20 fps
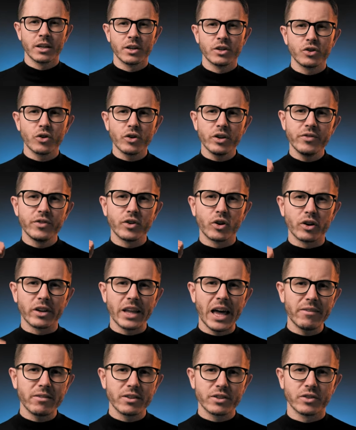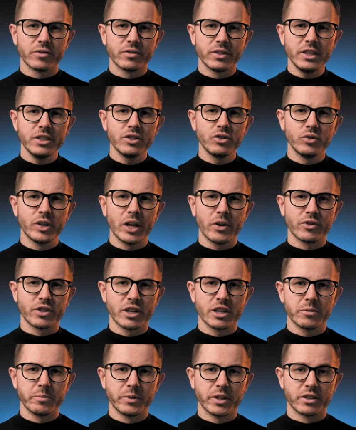So if your levels of these two
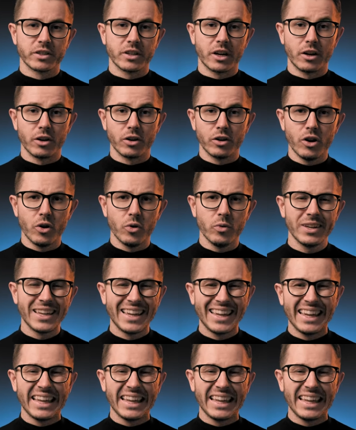neurotransmitters are low,